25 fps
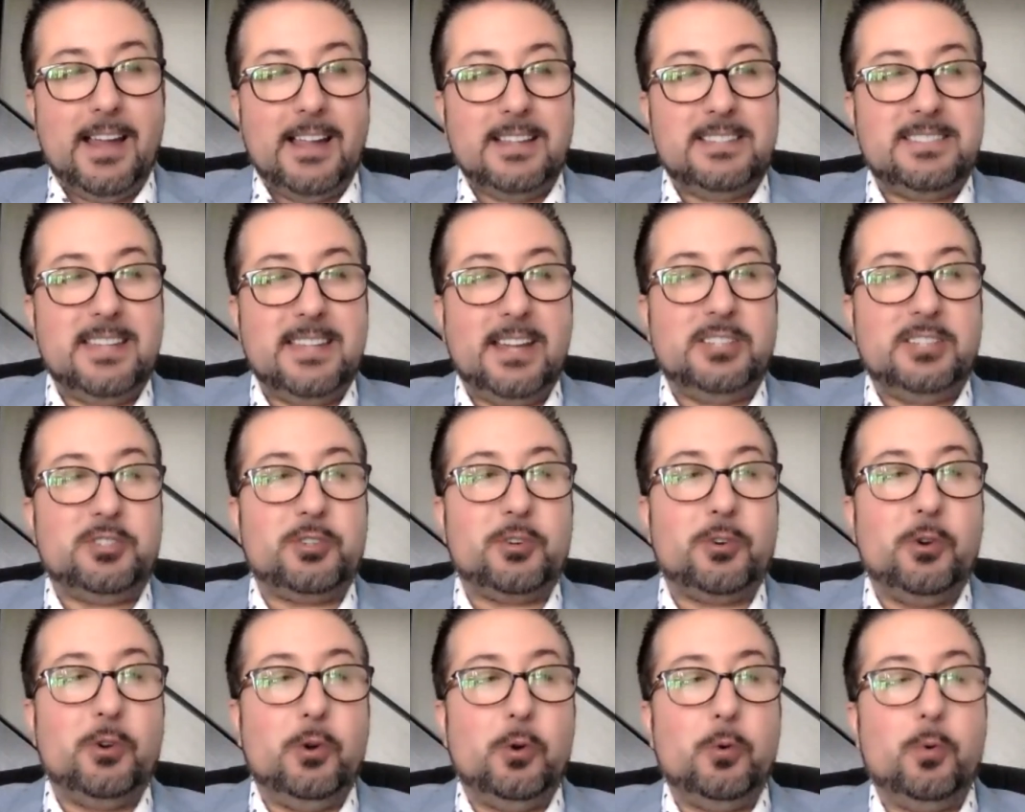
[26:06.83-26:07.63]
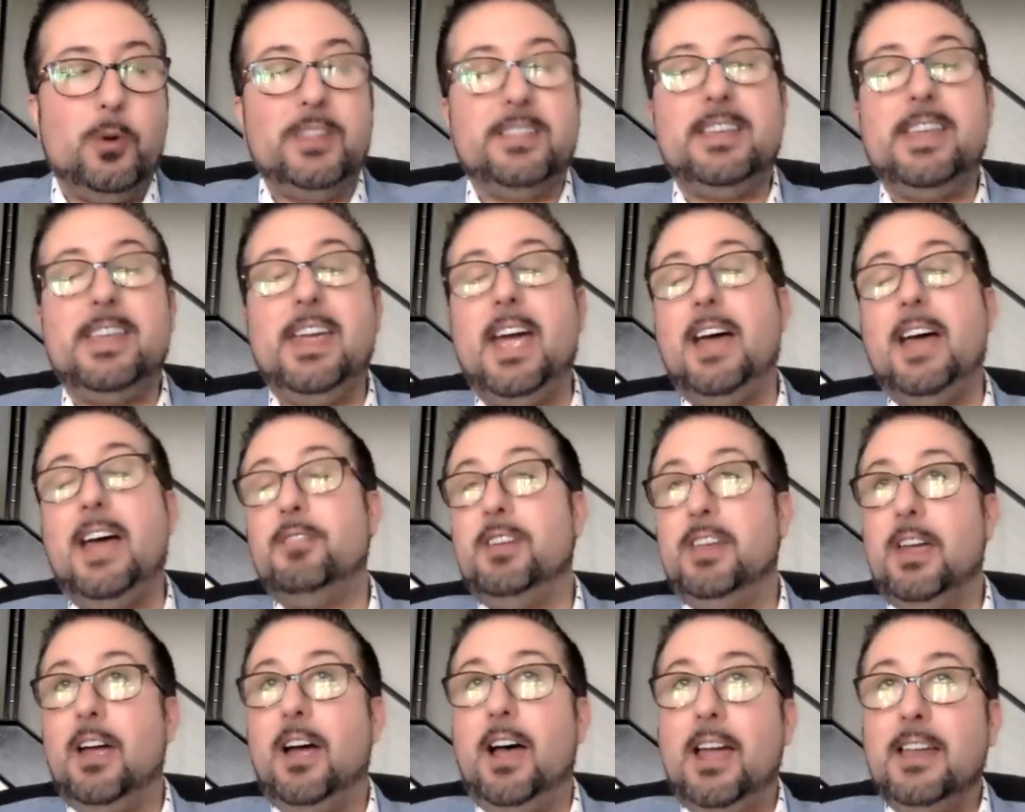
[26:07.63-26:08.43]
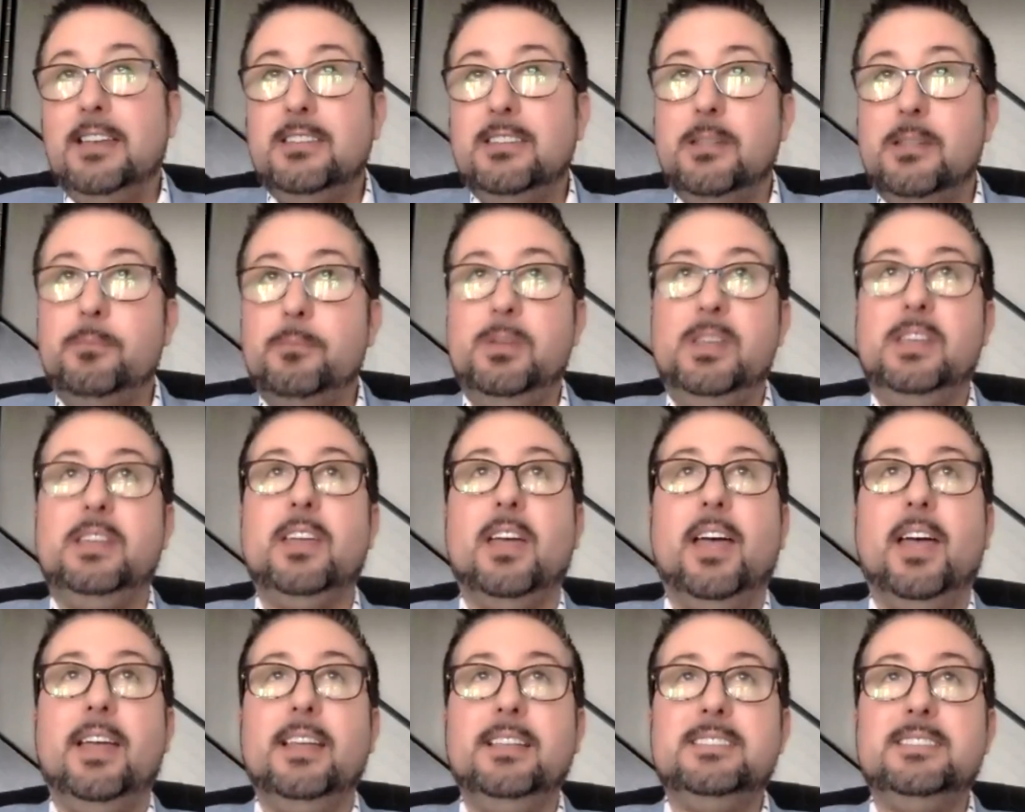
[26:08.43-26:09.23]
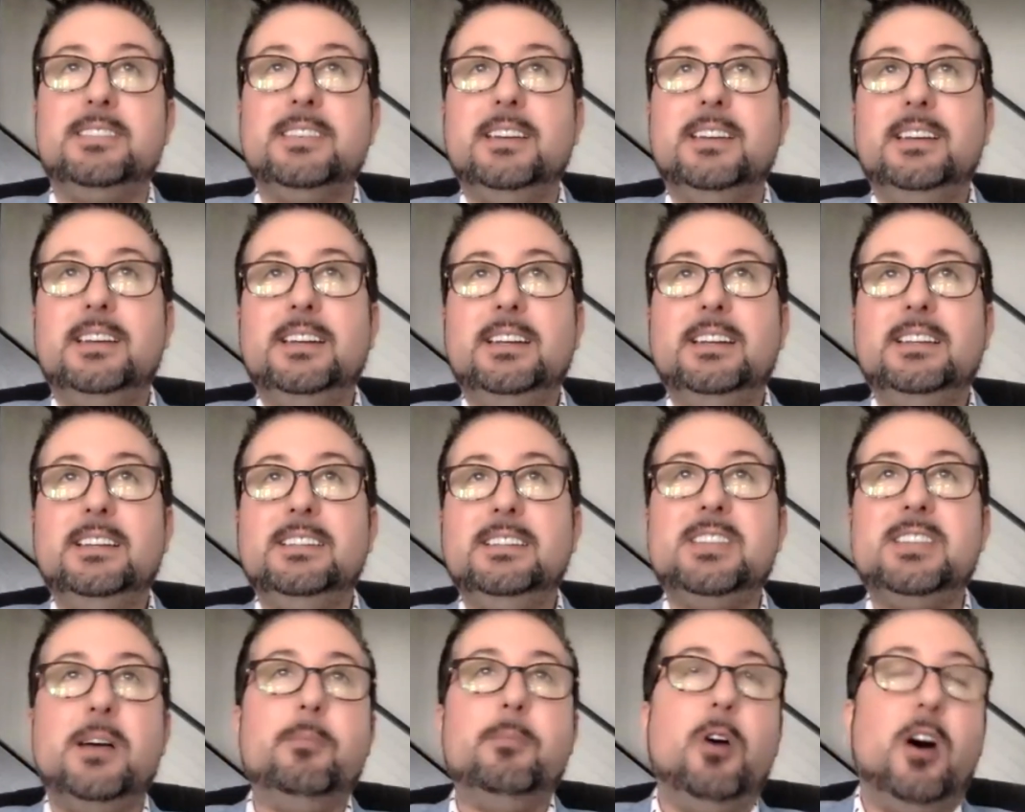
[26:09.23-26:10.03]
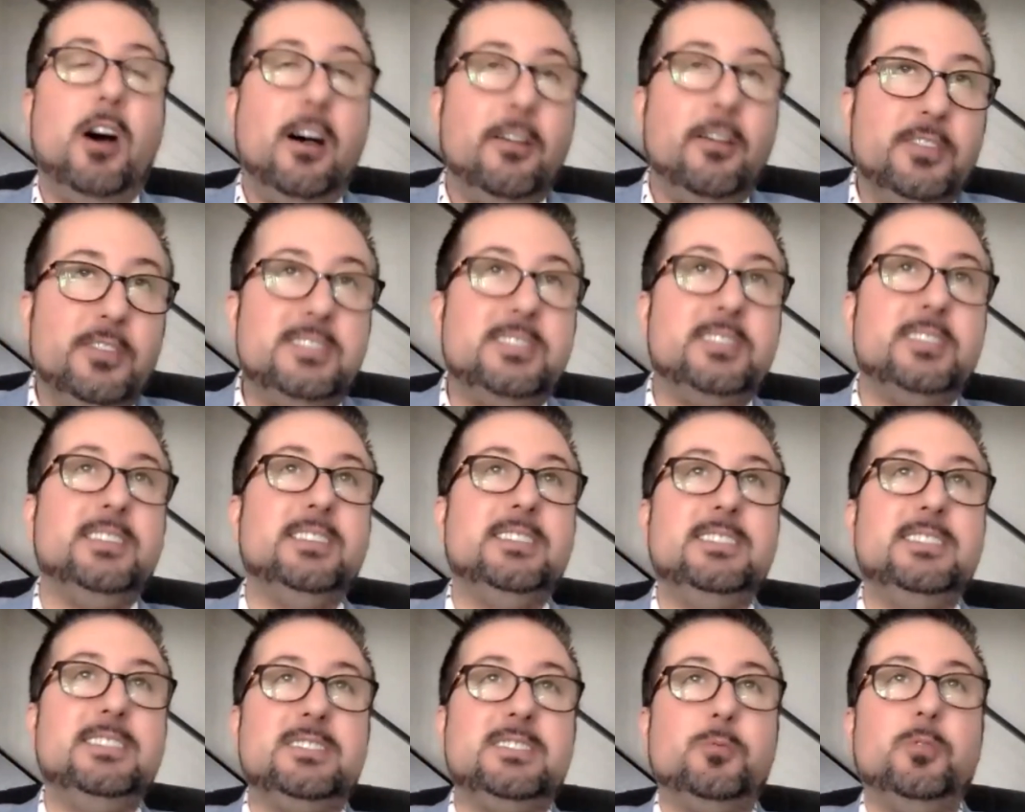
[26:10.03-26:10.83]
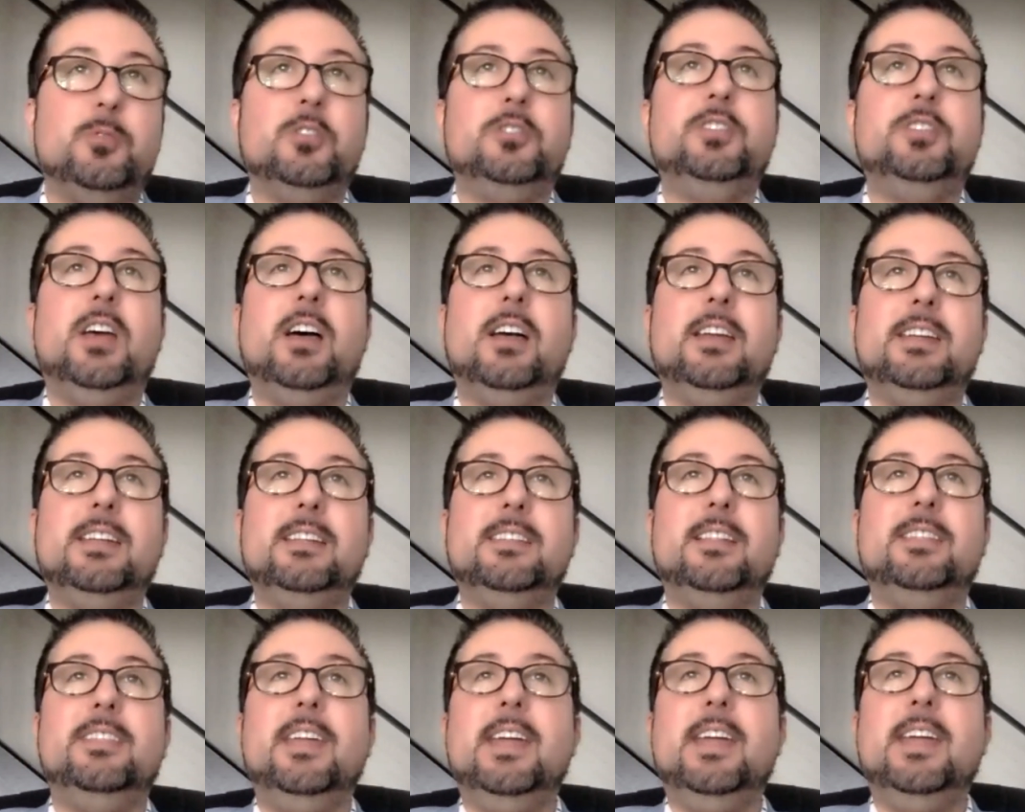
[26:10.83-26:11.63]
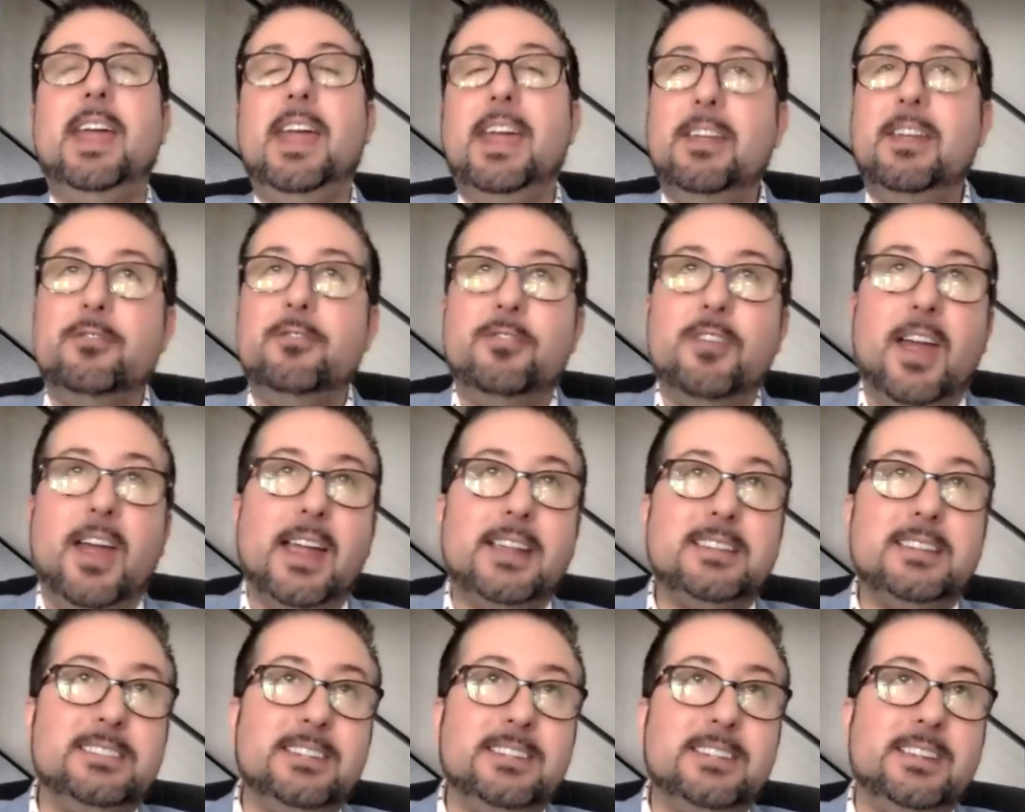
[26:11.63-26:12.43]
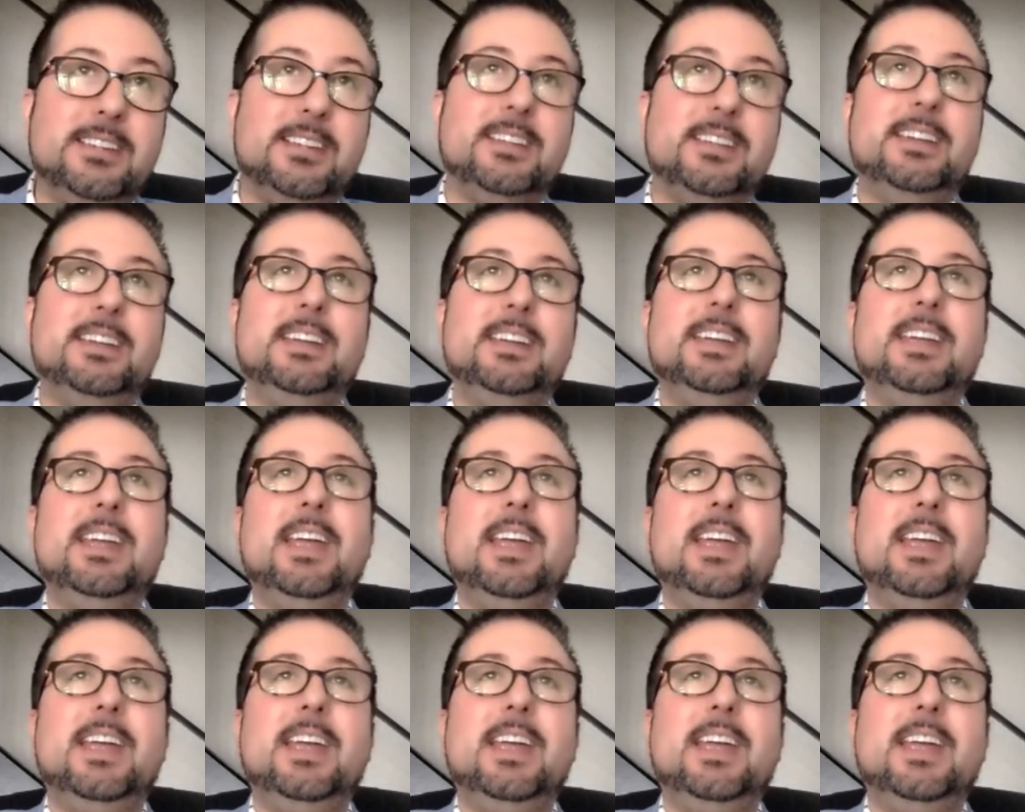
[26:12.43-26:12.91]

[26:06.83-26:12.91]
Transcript: I say true with caveat, because some offices will tell you that they hate faxing,